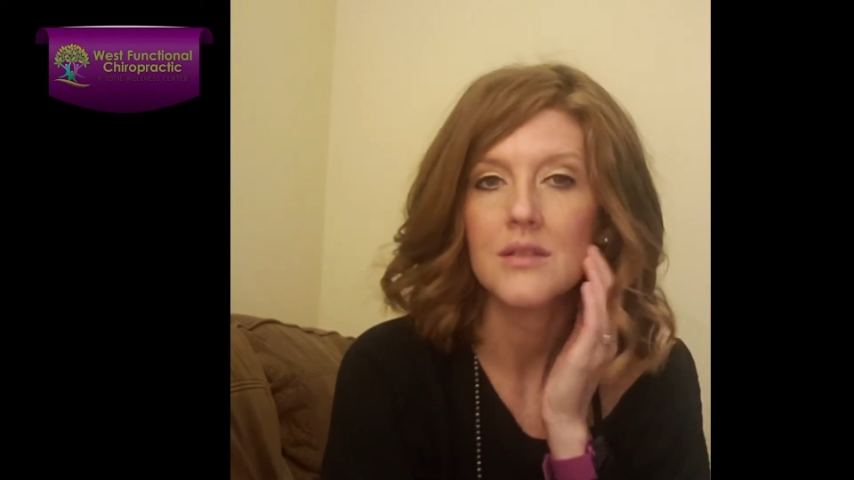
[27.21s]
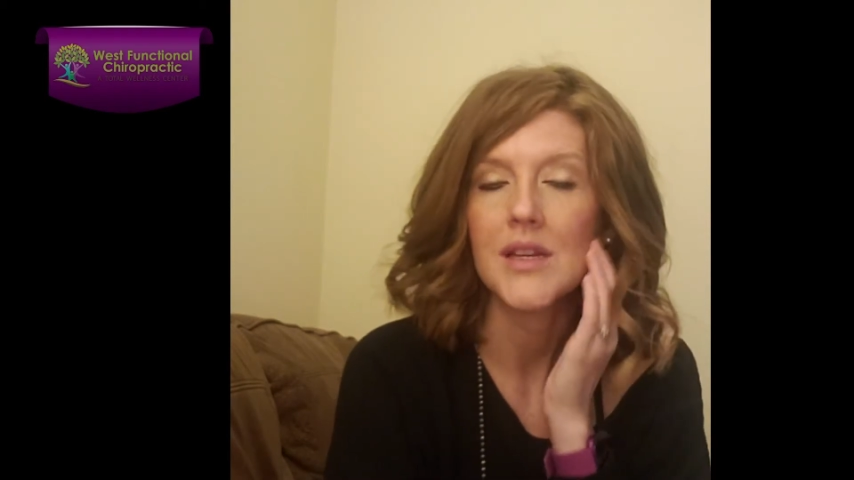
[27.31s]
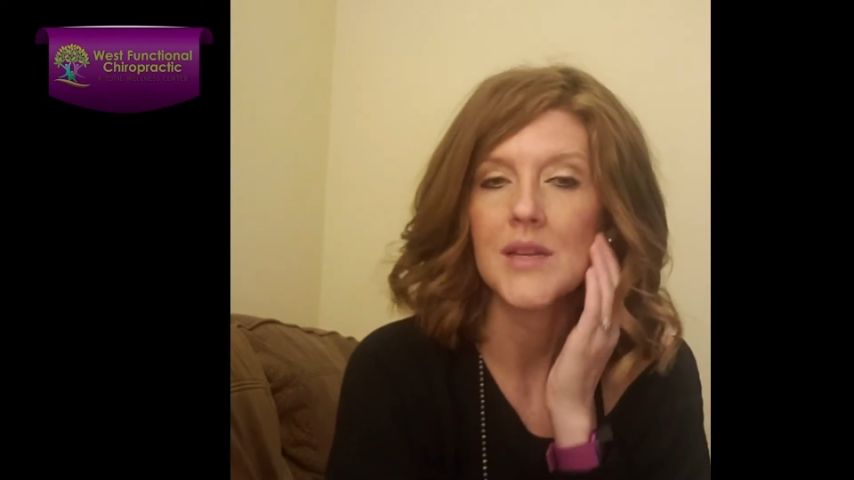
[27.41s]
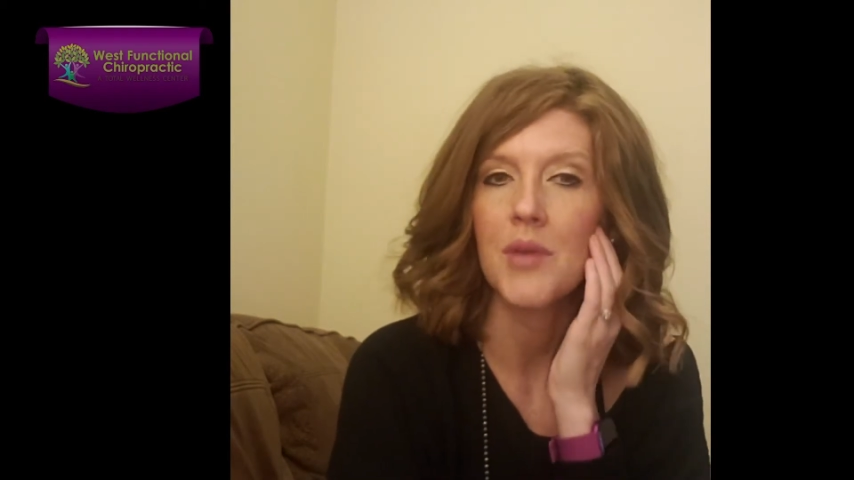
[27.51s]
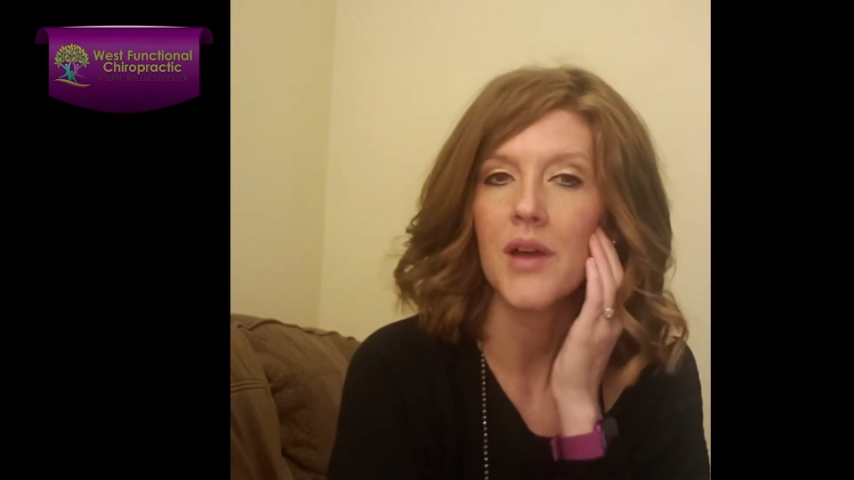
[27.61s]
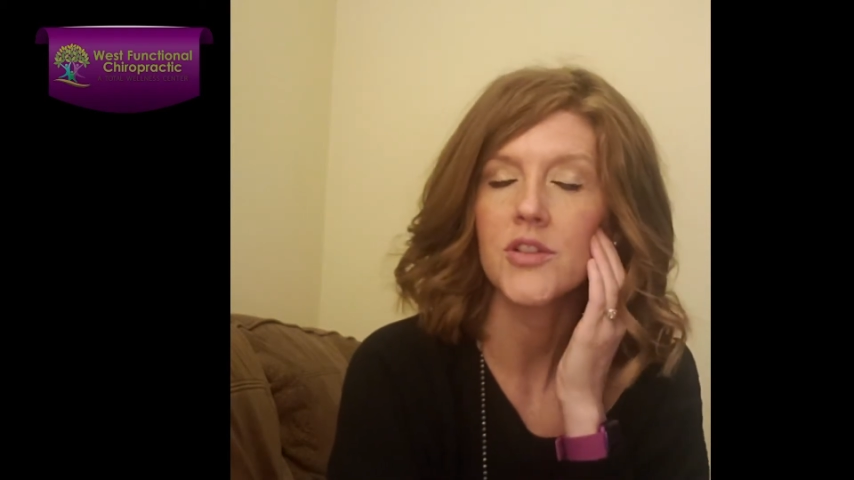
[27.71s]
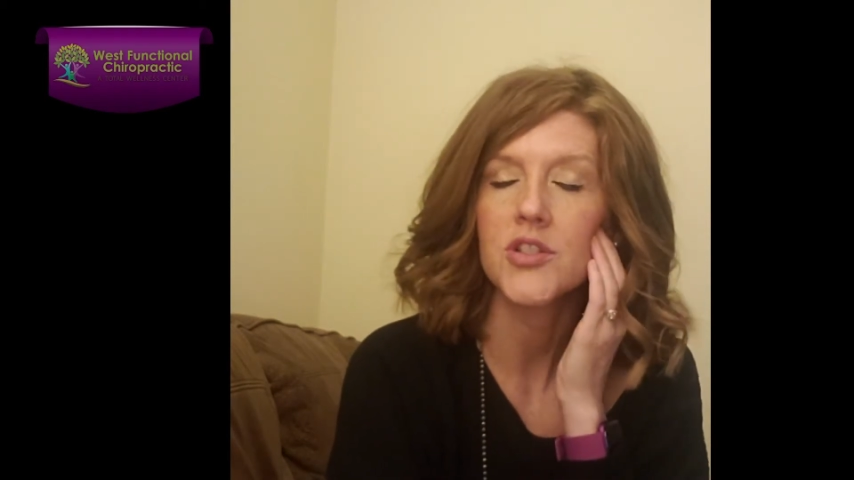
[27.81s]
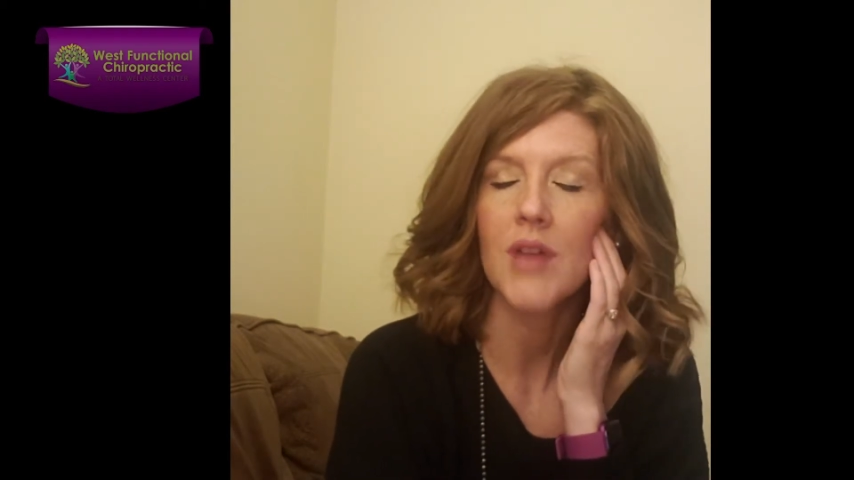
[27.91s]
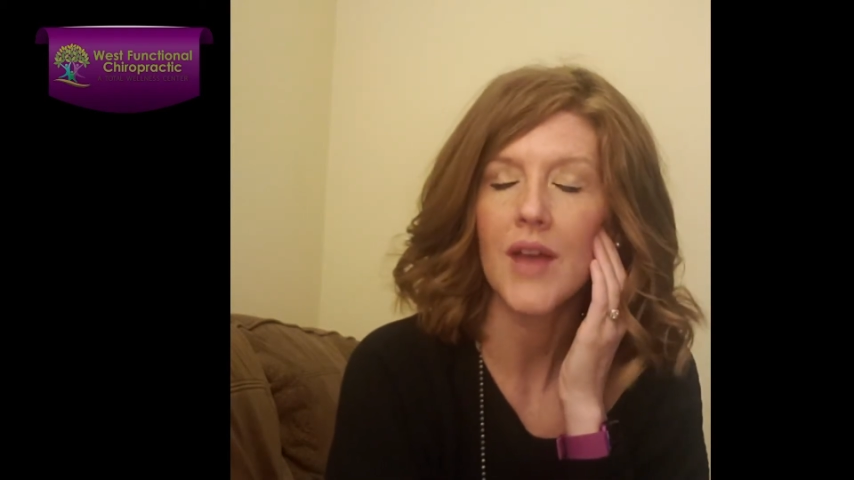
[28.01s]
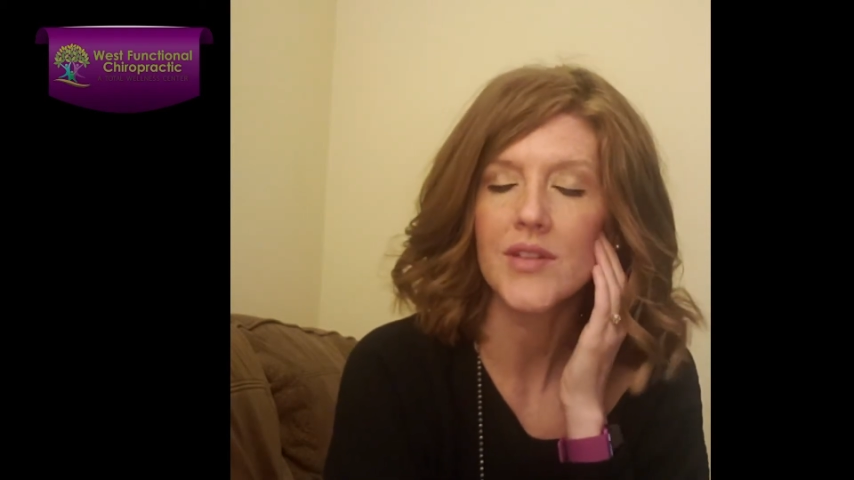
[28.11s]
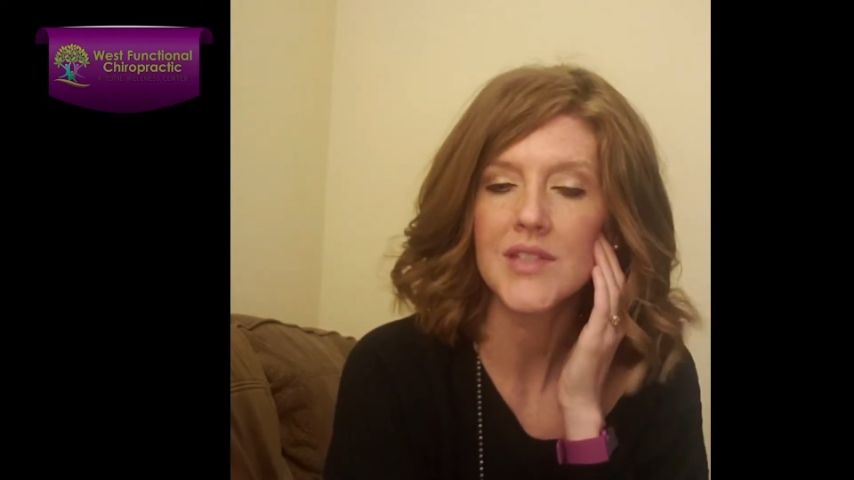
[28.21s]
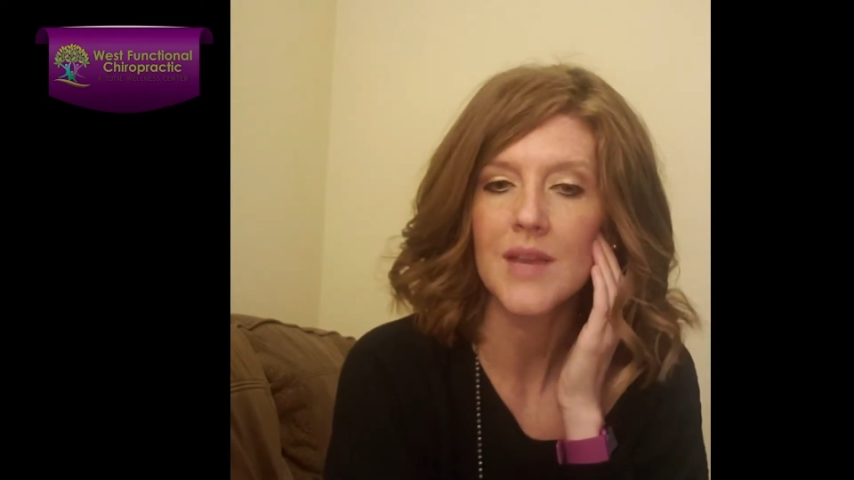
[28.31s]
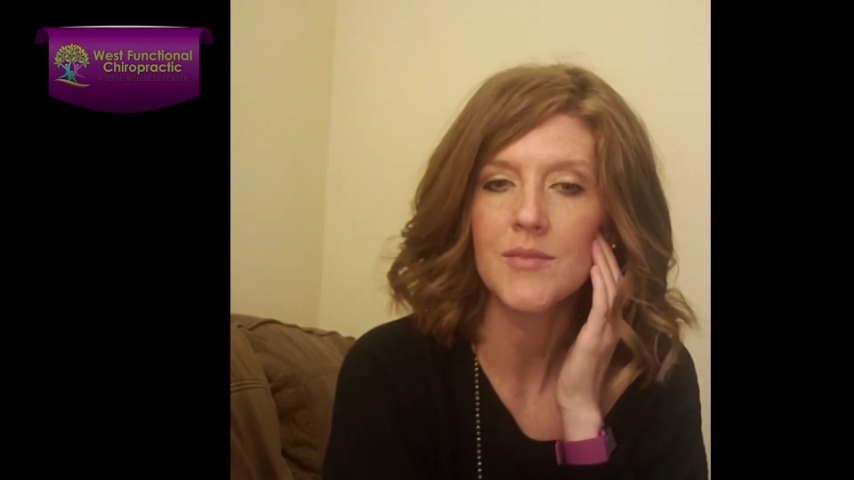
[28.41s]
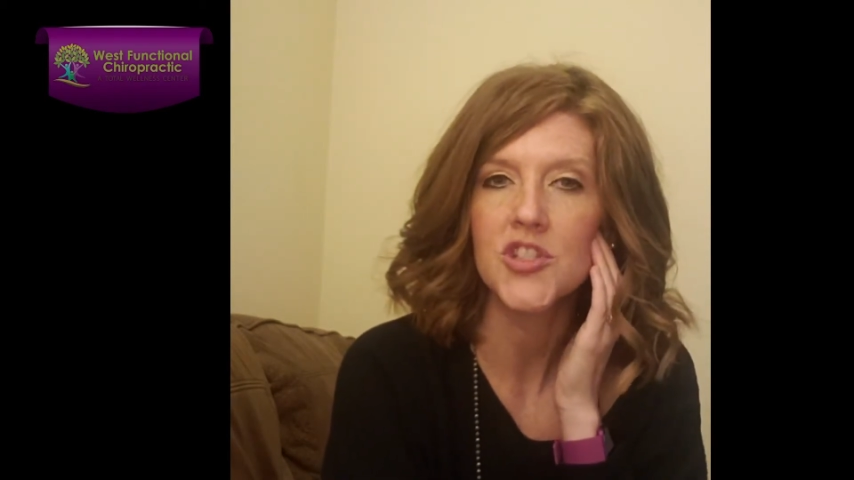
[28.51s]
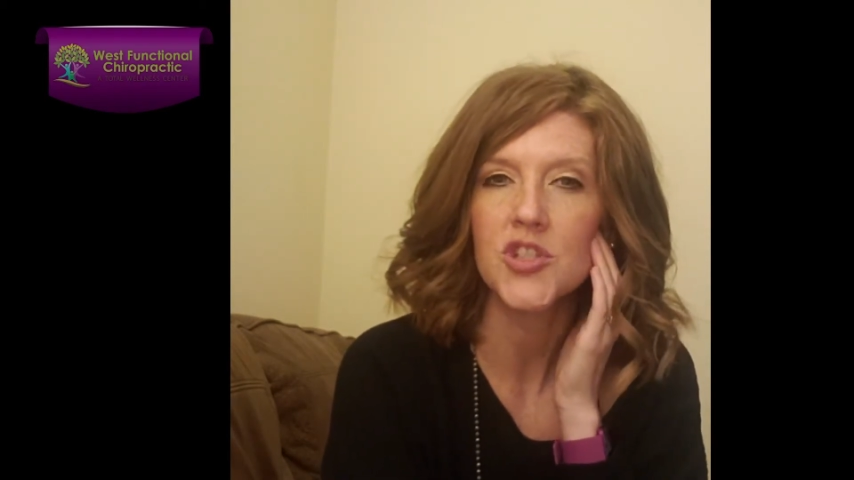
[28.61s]
It bothers you every
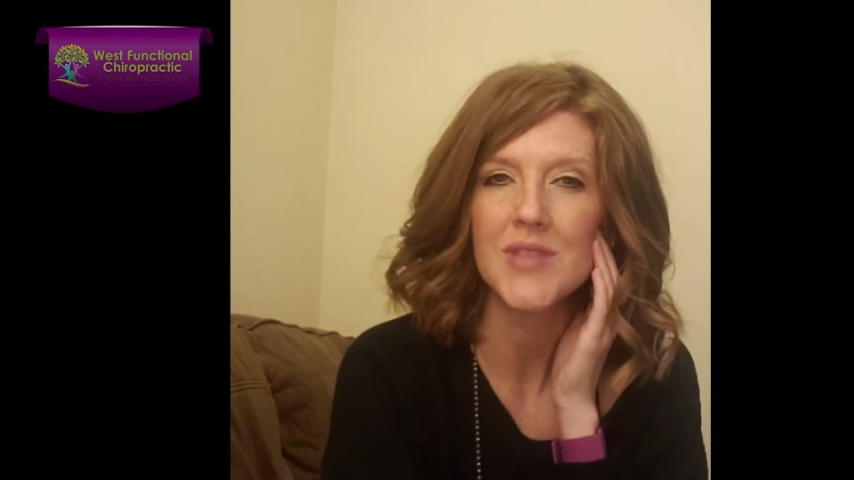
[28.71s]
time that